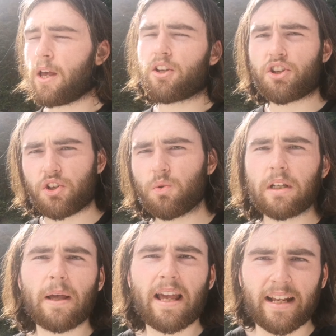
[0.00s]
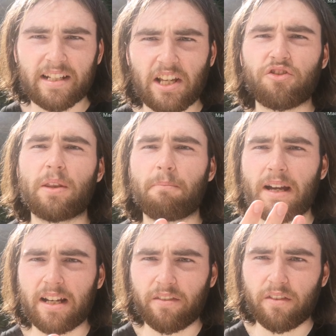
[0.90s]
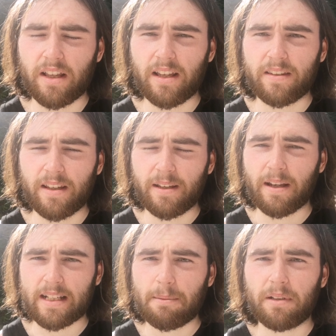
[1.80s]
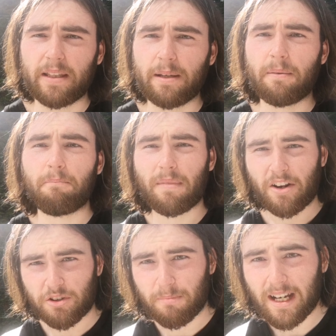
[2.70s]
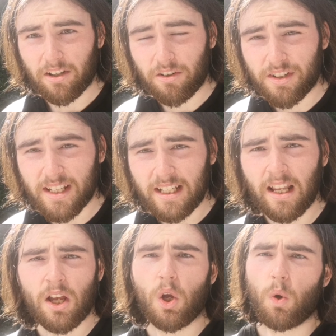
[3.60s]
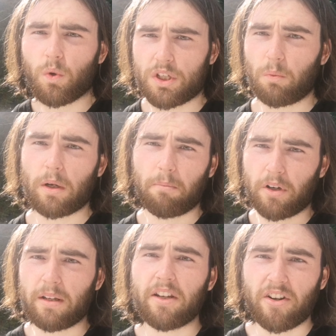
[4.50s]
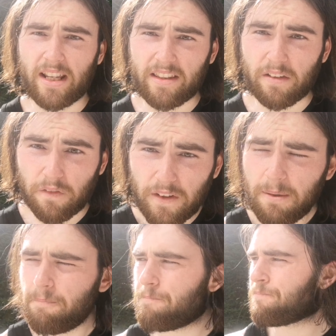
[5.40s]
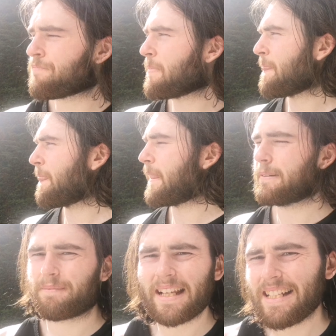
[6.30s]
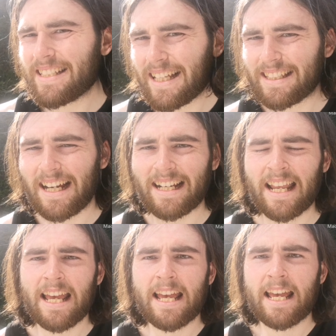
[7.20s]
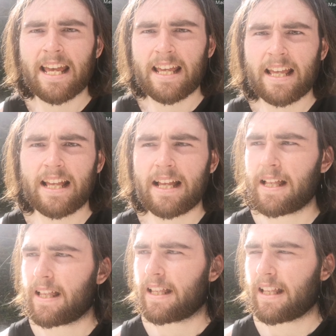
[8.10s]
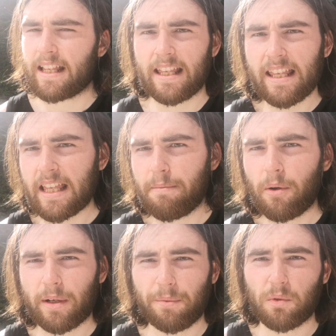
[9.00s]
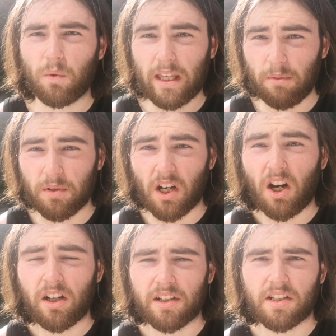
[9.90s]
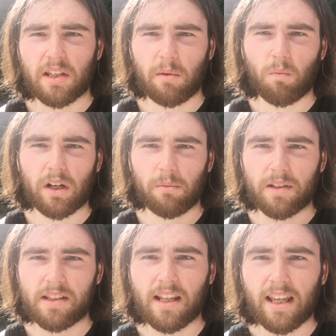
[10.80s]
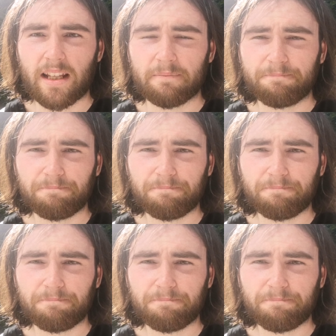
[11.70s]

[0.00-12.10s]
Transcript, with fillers: shoot, etc. The man of uh, the example, the Martian Manhunter scene, which he would have put in near the end of the film, things like that. He came out and he was he was honest in what he was saying.